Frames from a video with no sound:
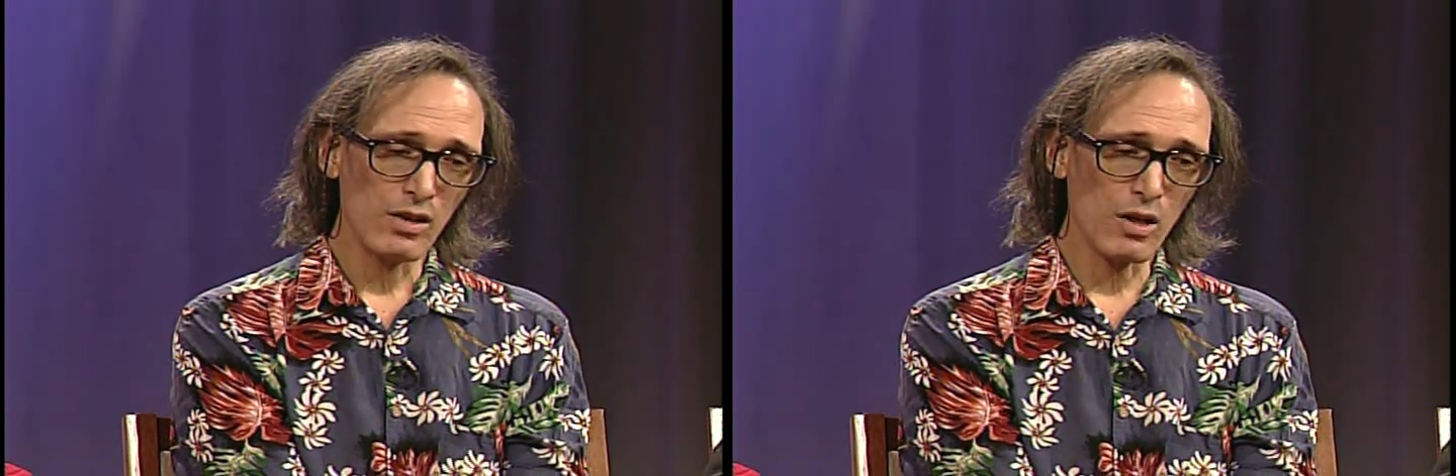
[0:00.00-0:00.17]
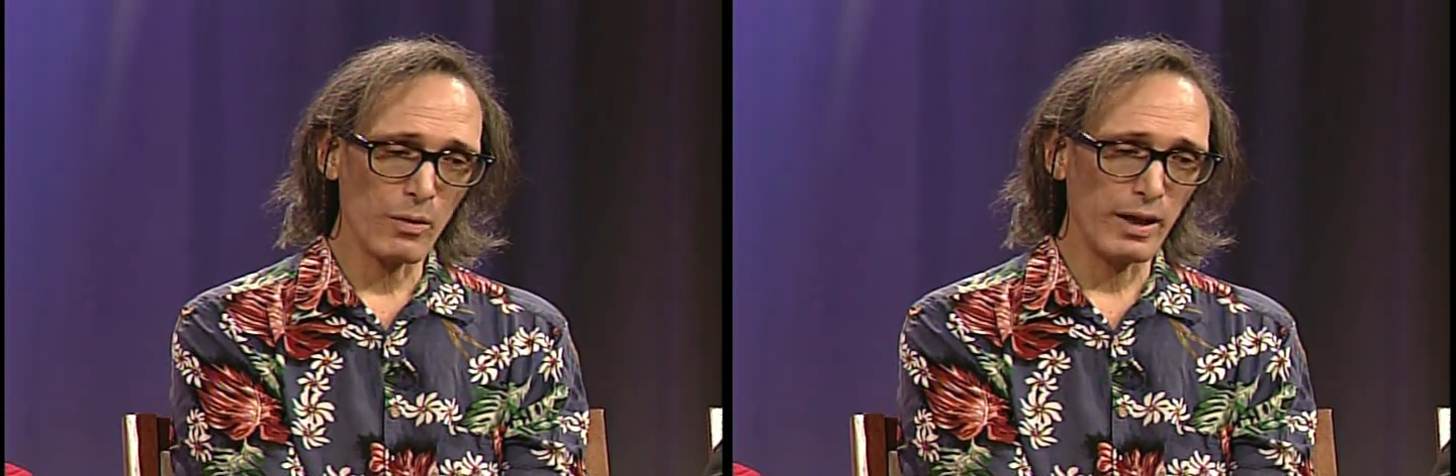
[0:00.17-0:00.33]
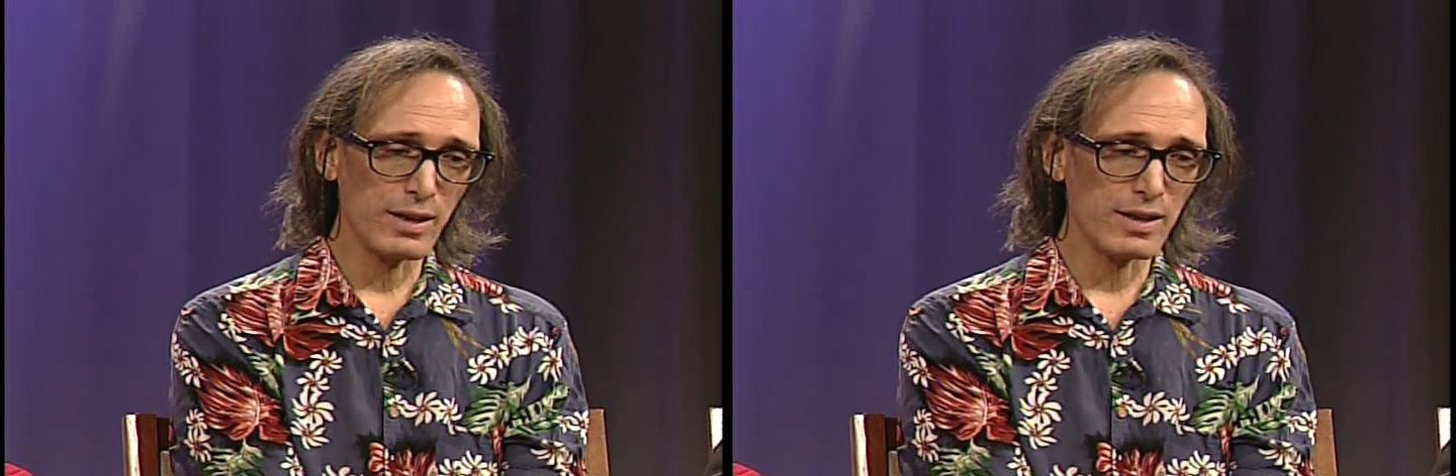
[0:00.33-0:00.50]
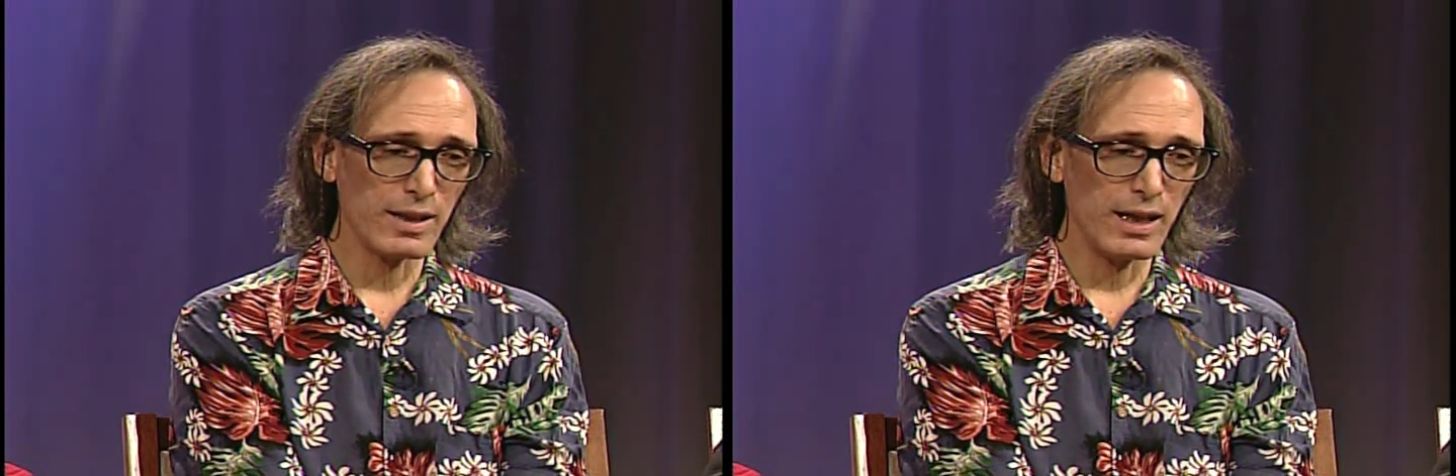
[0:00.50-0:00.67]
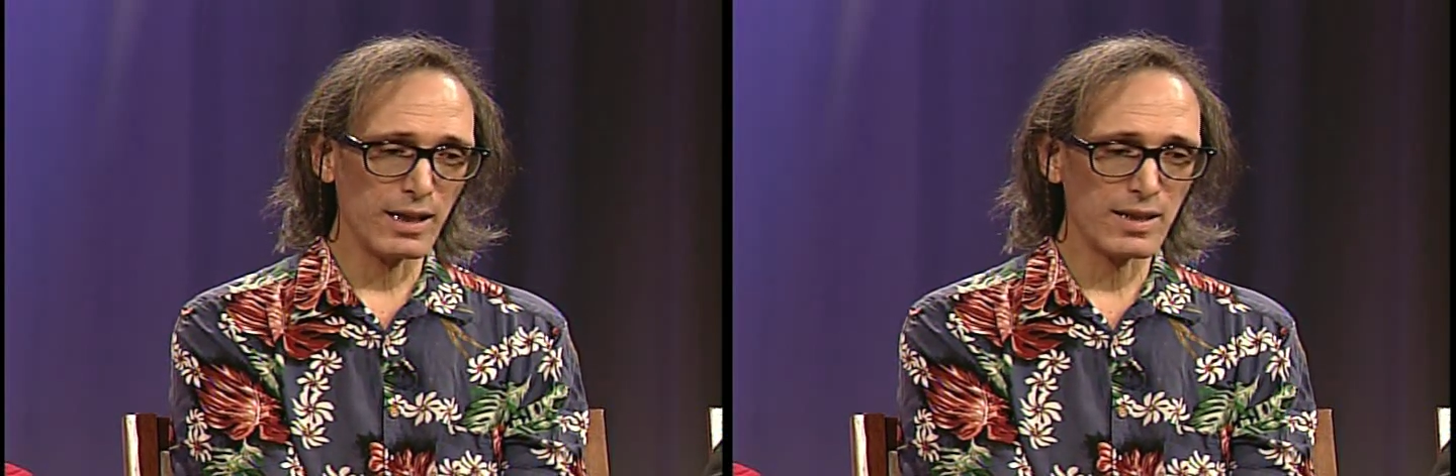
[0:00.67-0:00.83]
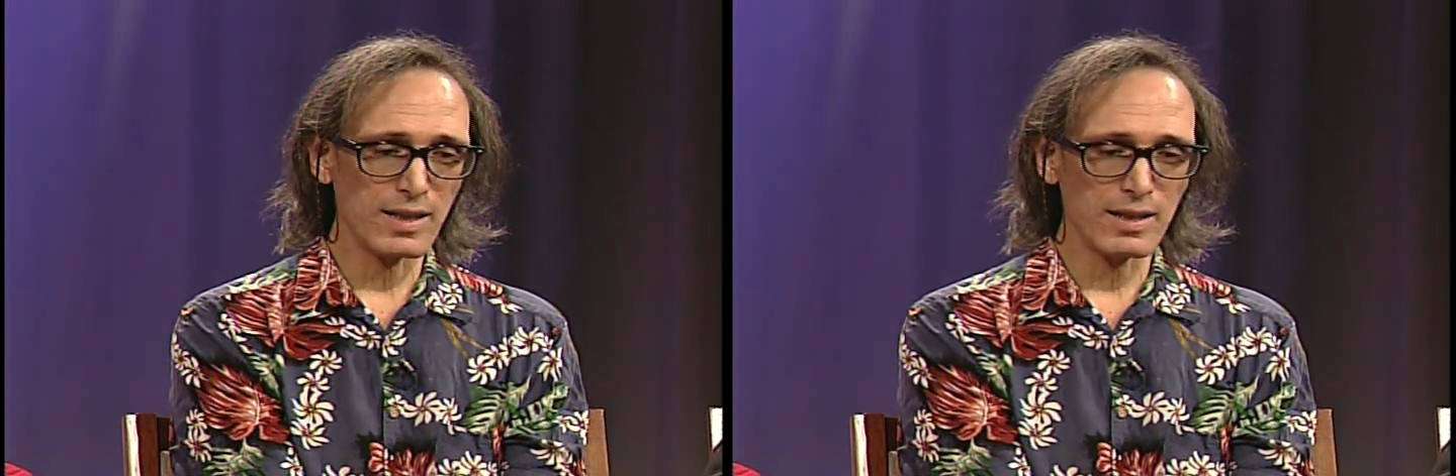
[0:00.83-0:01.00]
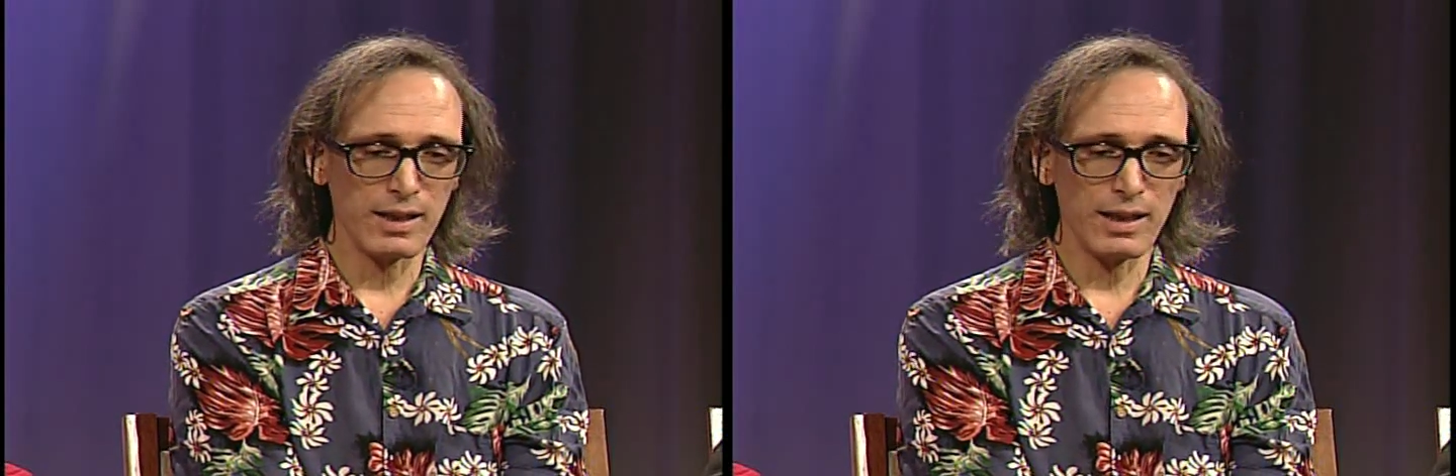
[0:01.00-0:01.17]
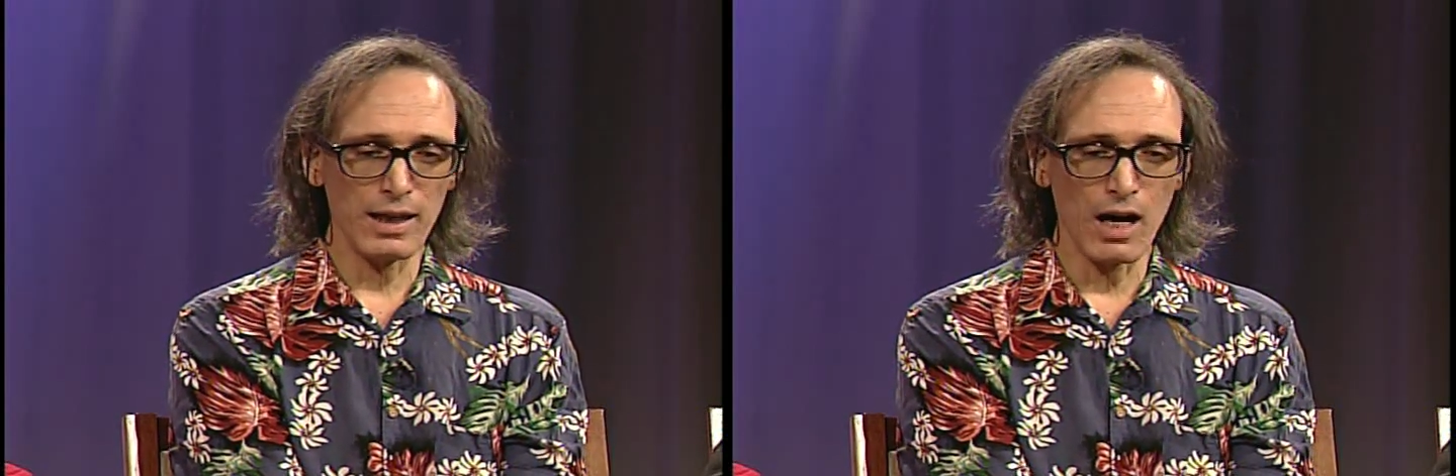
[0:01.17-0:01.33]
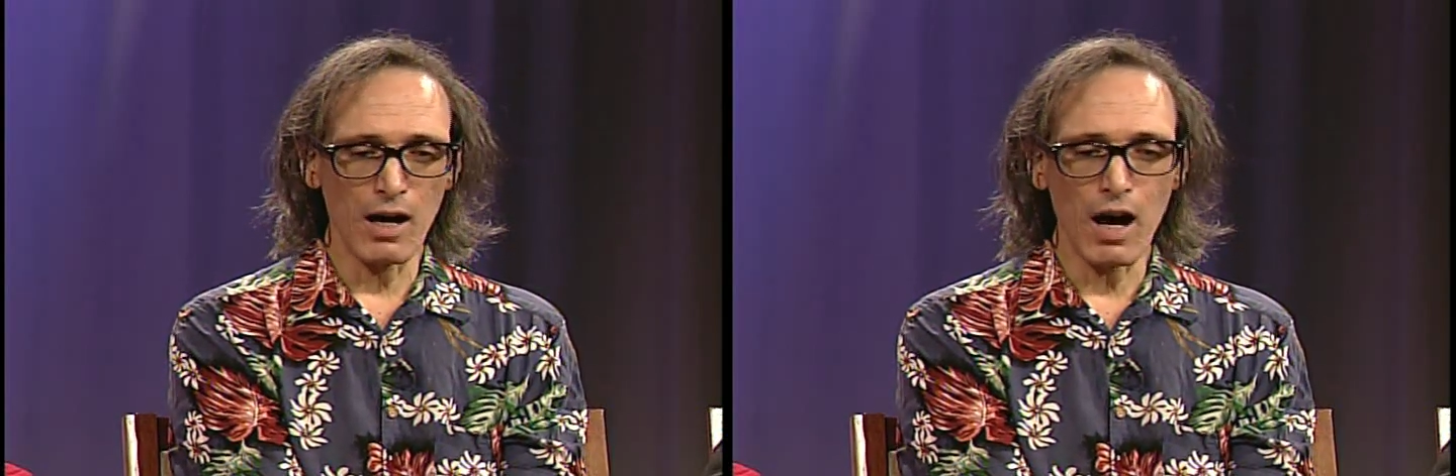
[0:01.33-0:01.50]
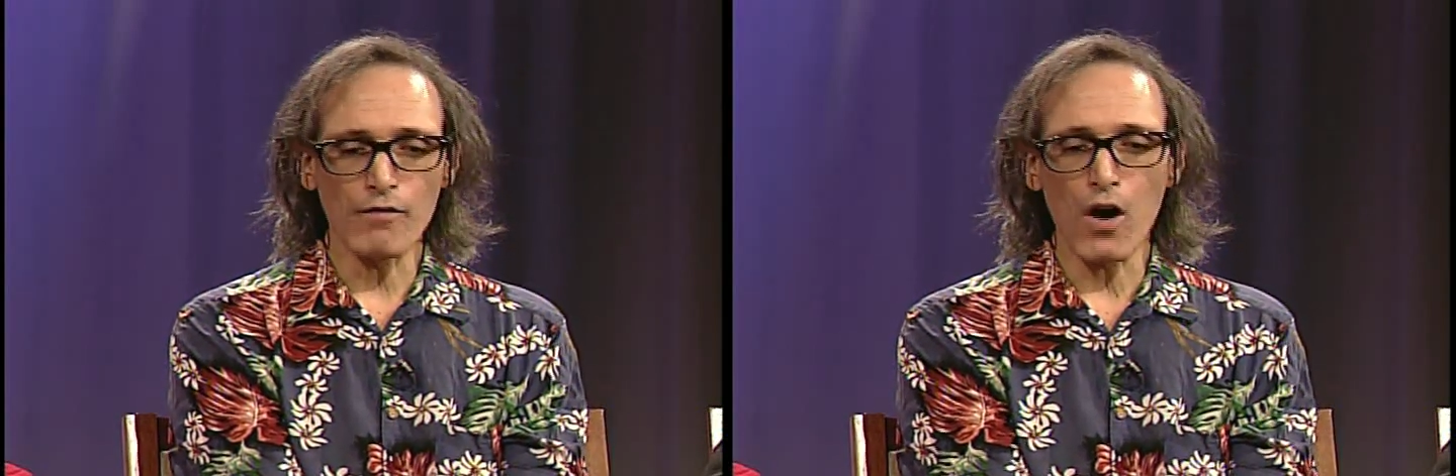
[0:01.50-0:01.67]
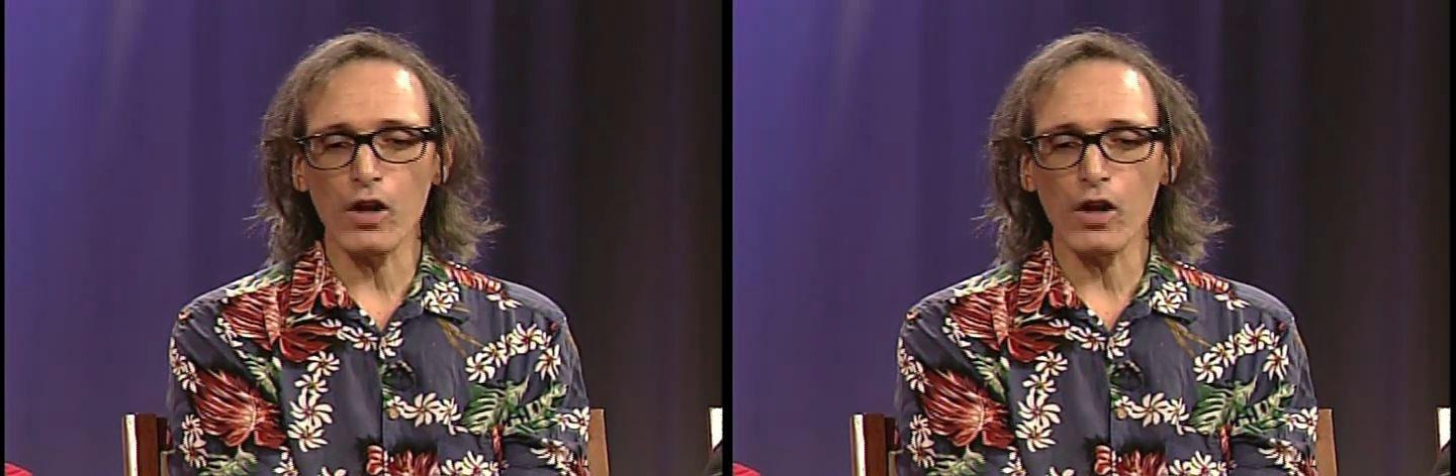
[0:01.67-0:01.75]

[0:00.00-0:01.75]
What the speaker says: So it's of